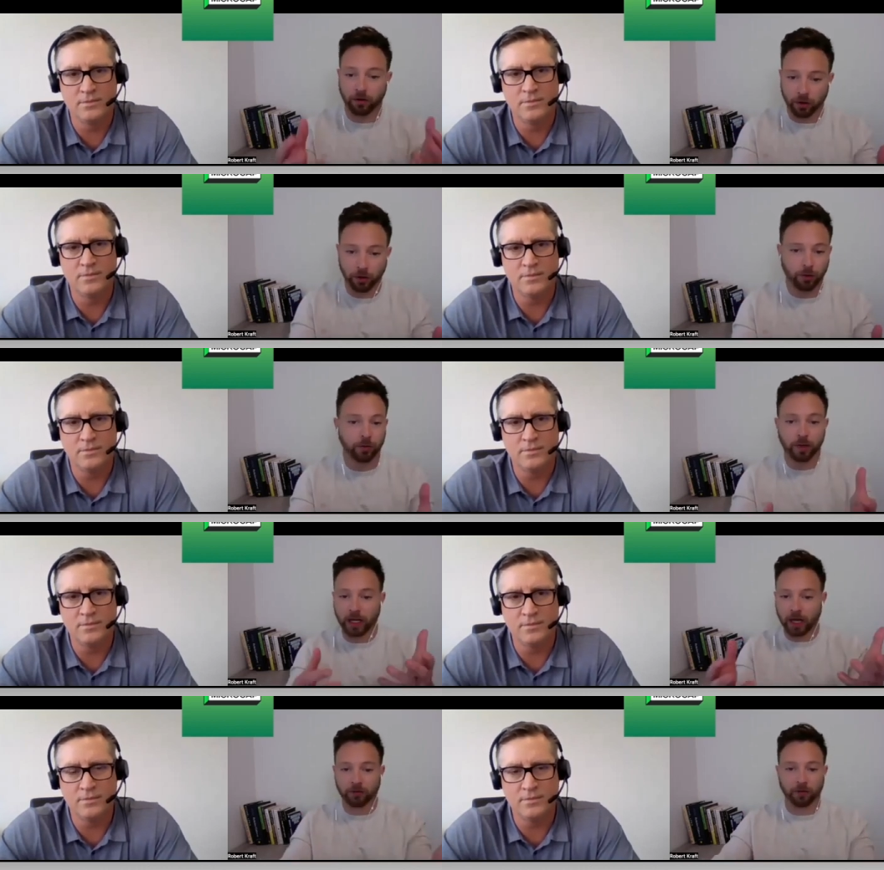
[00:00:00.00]
Speaker 1: on you,
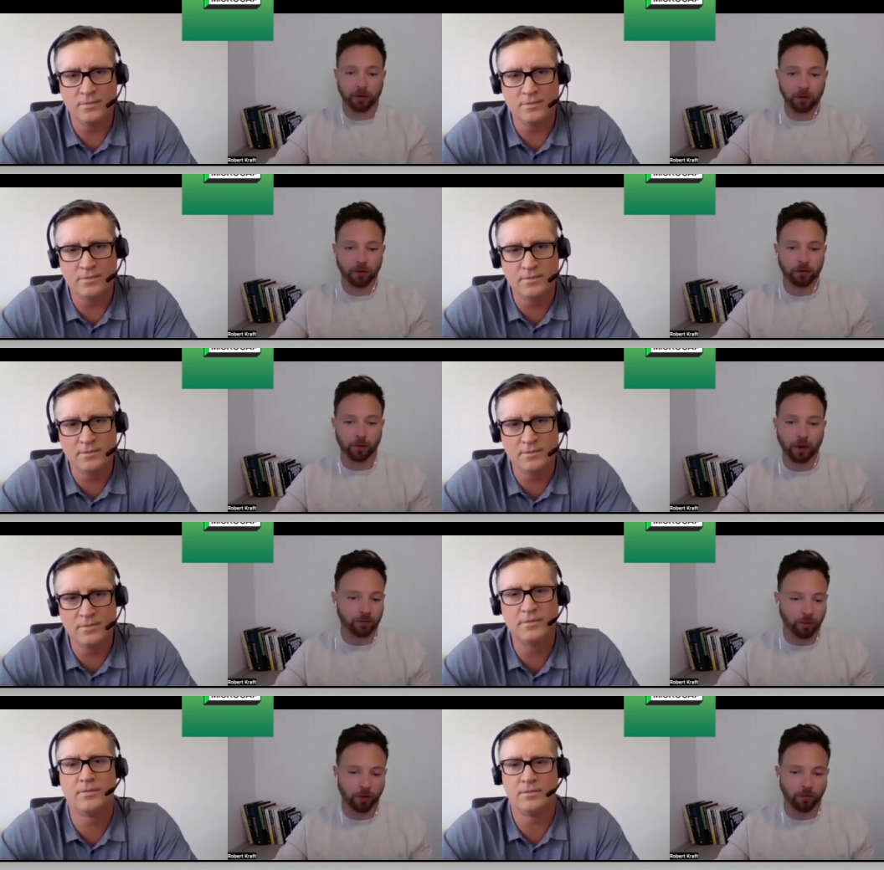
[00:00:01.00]
engage with you, as well as
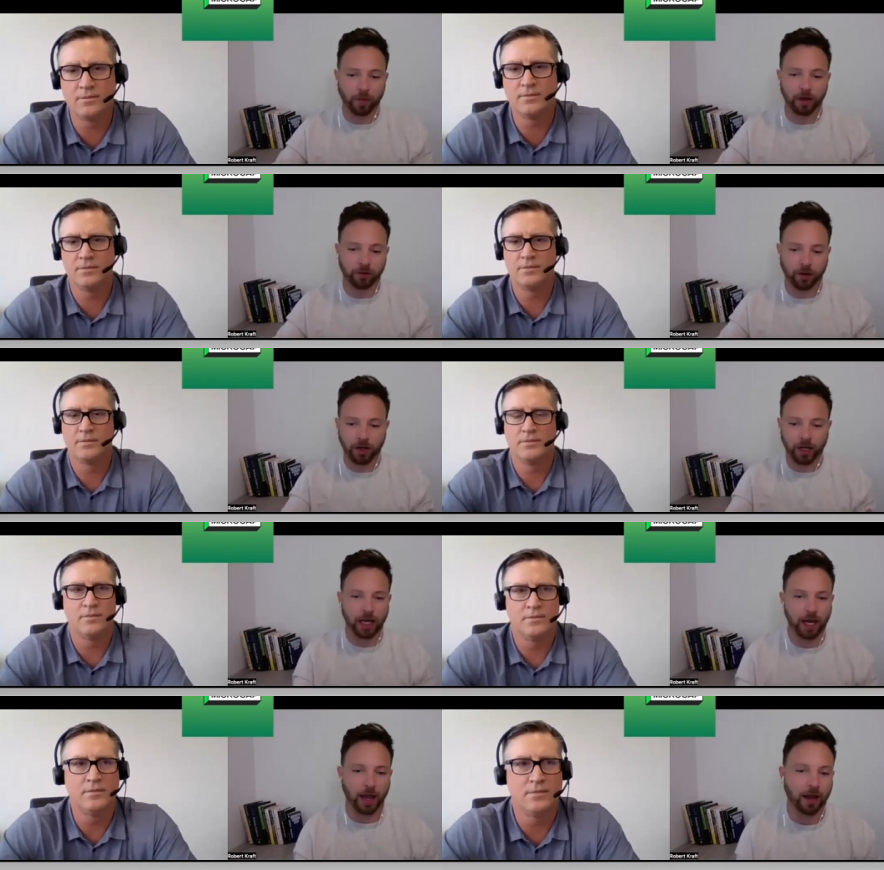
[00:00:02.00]
more information on
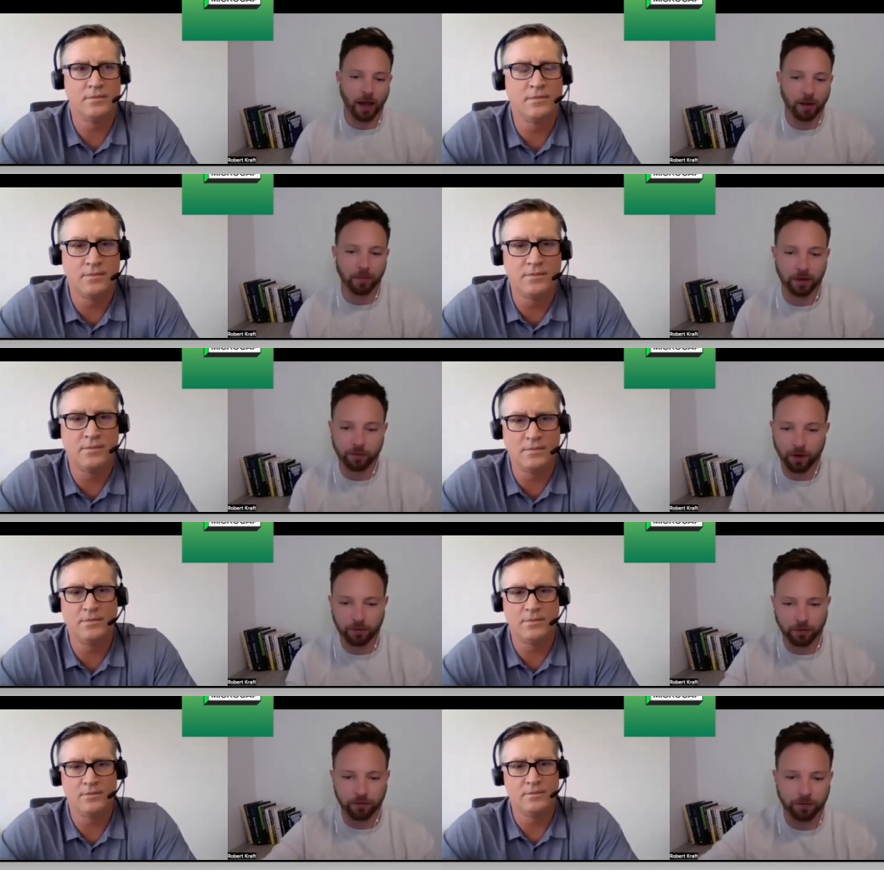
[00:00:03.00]
E A M
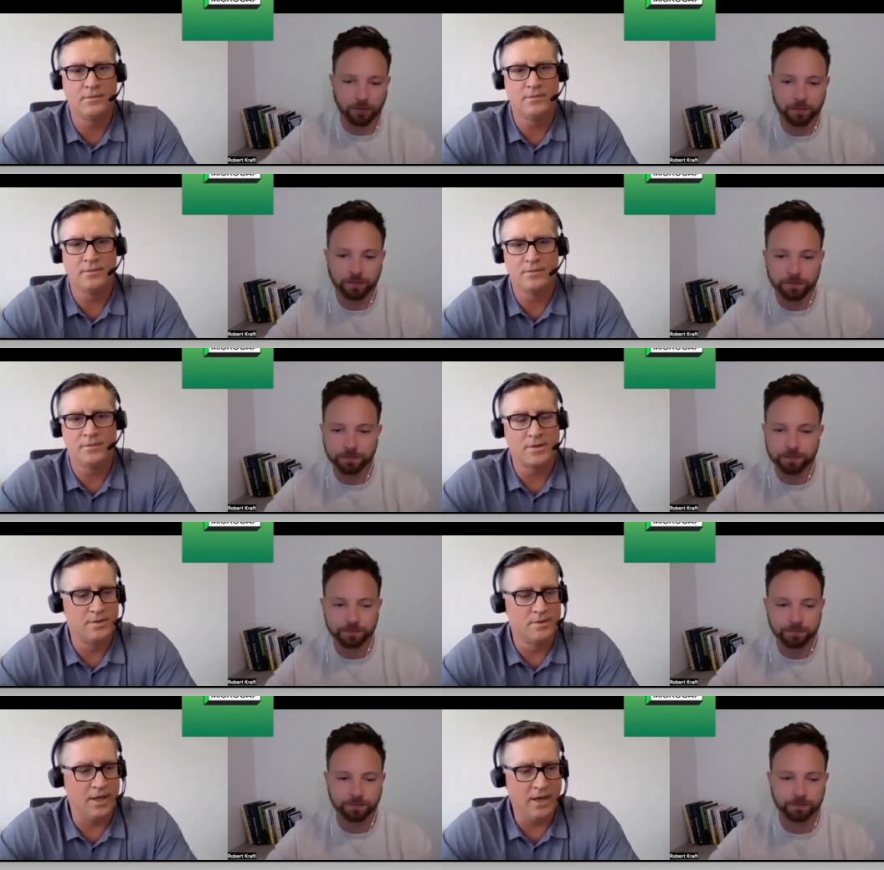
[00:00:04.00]
Investors?
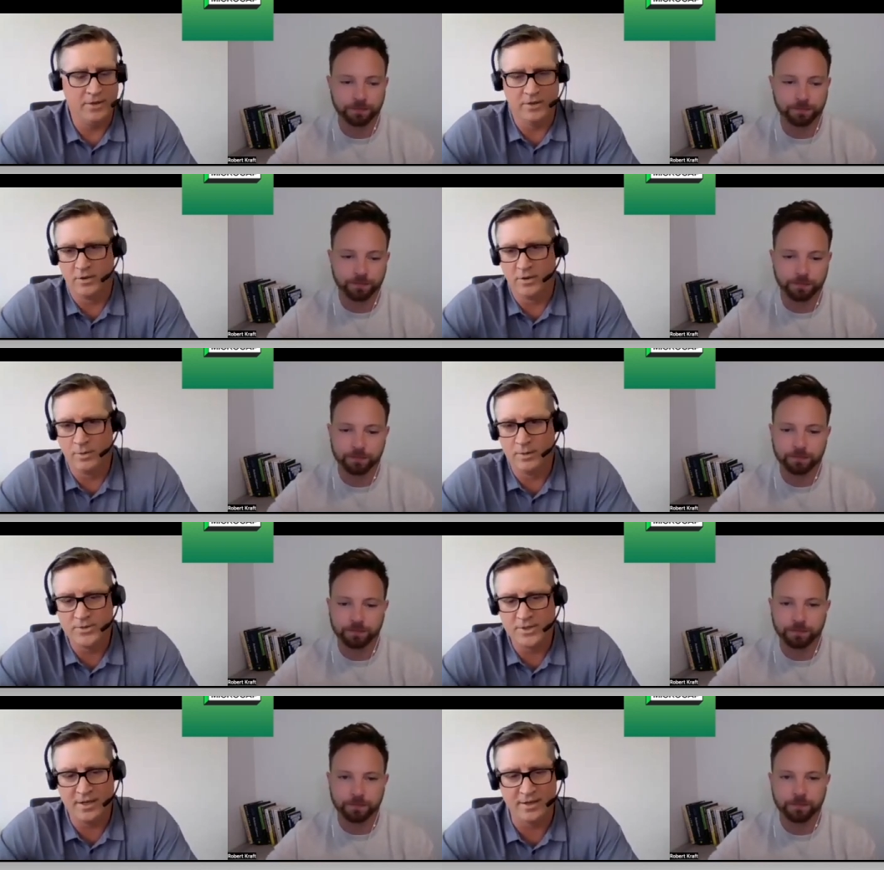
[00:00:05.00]
Speaker 2: Yeah, you can go to our
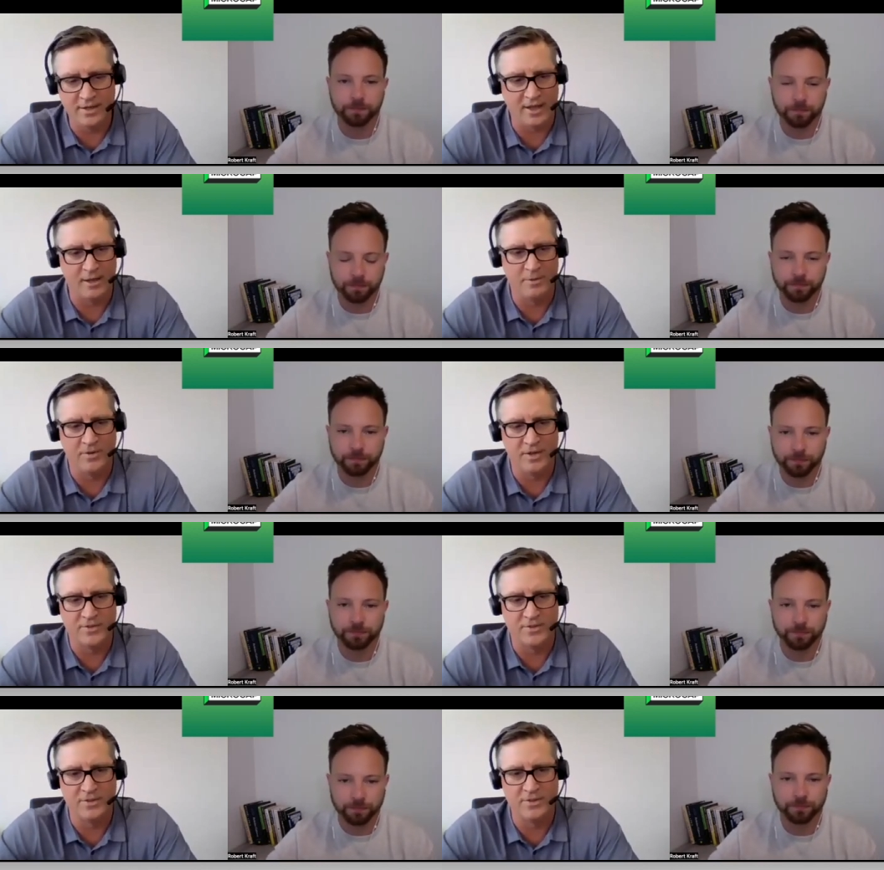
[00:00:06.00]
website, E A M
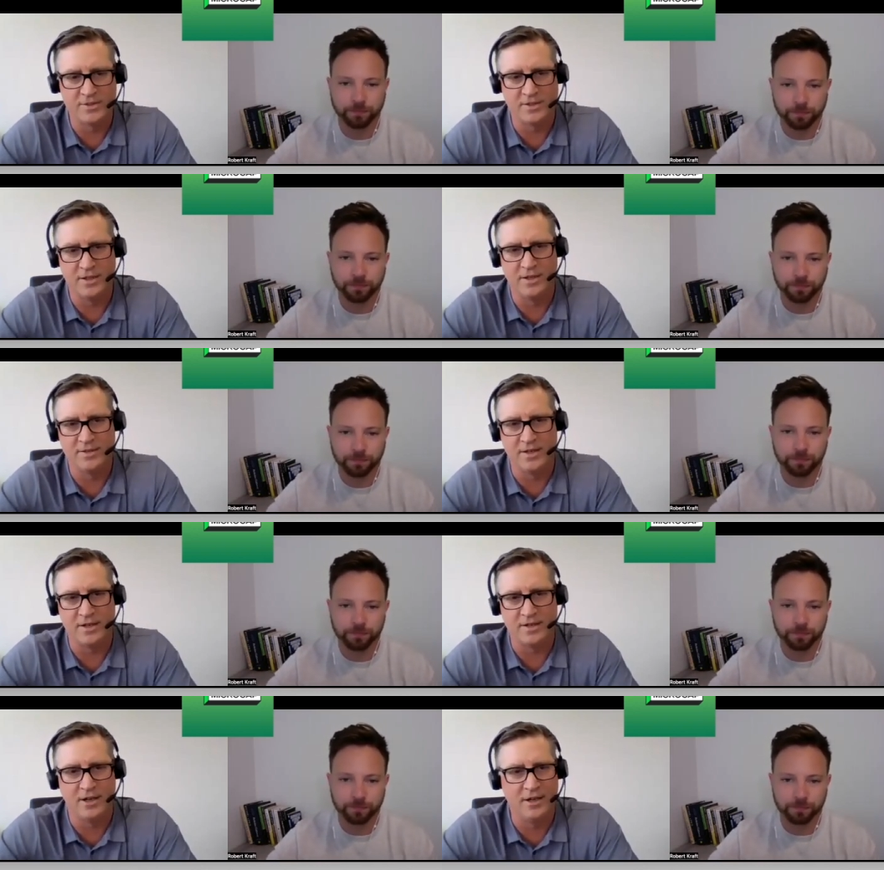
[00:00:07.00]
investors dot
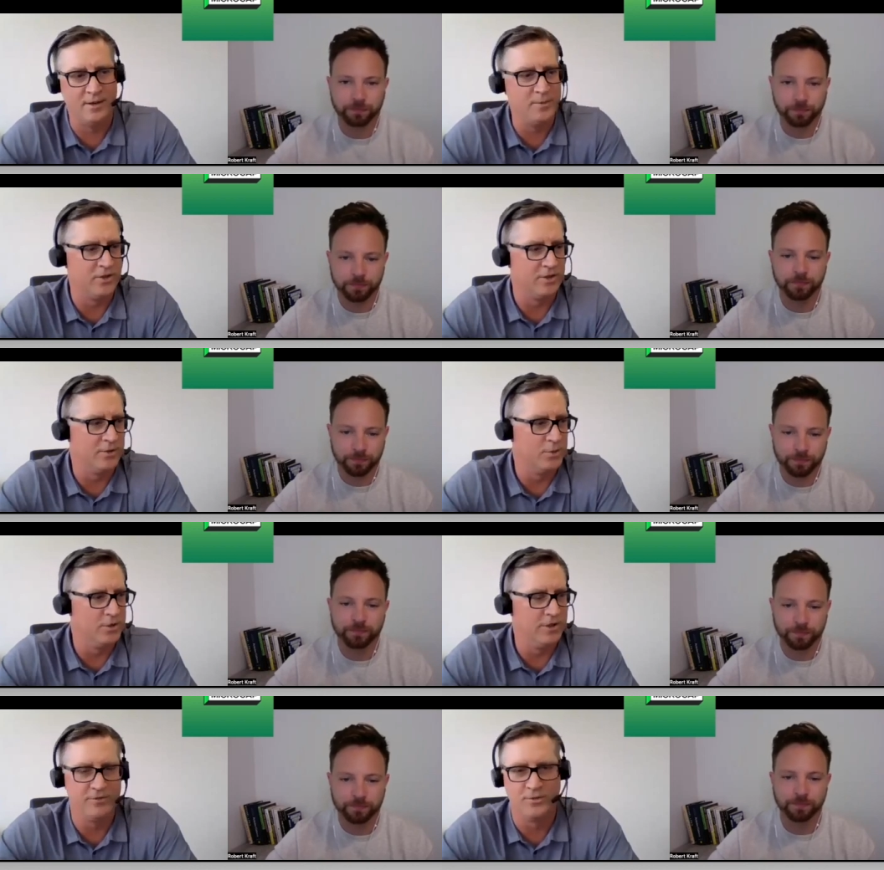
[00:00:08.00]
com. You can Google
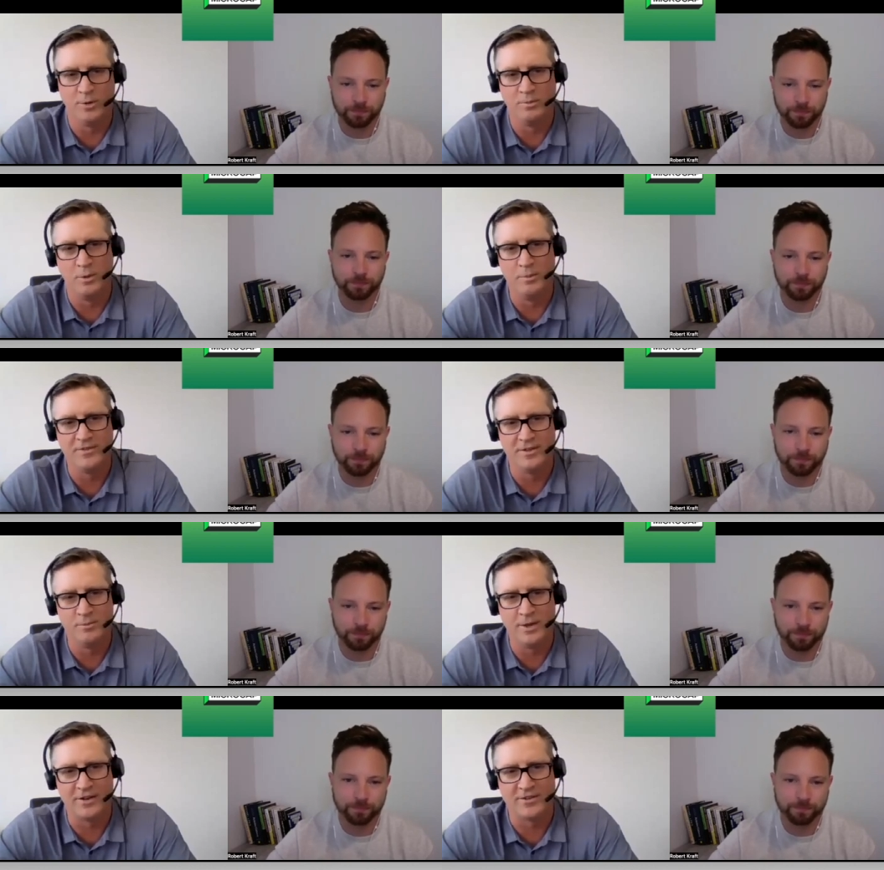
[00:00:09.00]
Informed Momentum. We
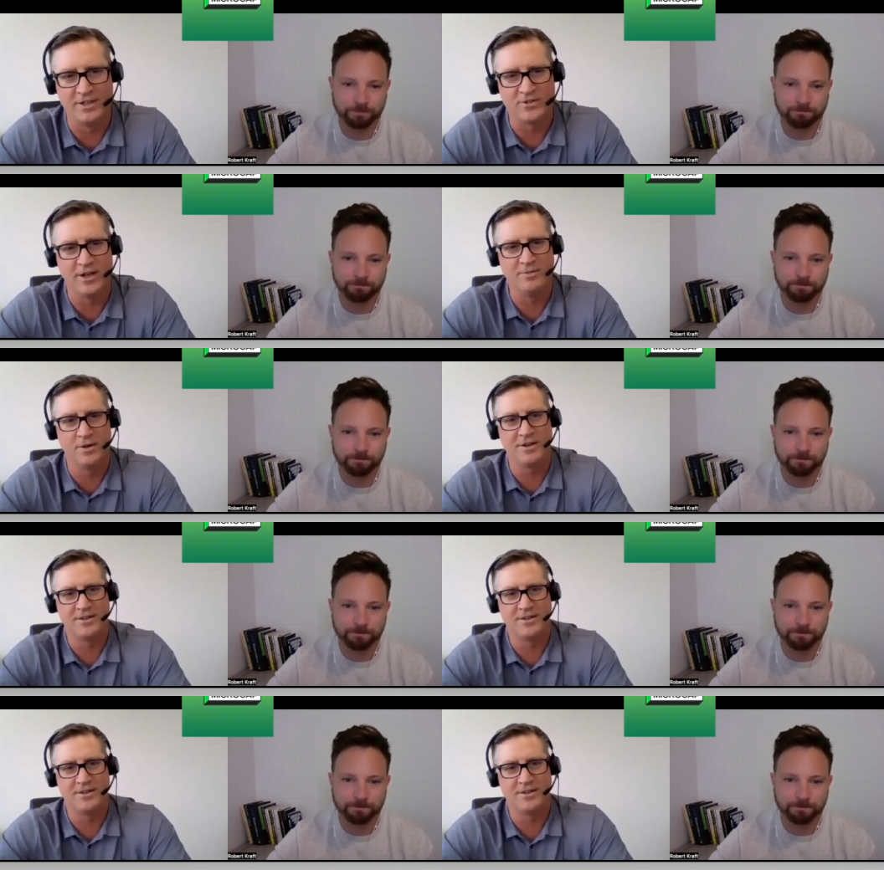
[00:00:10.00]
actually trademarked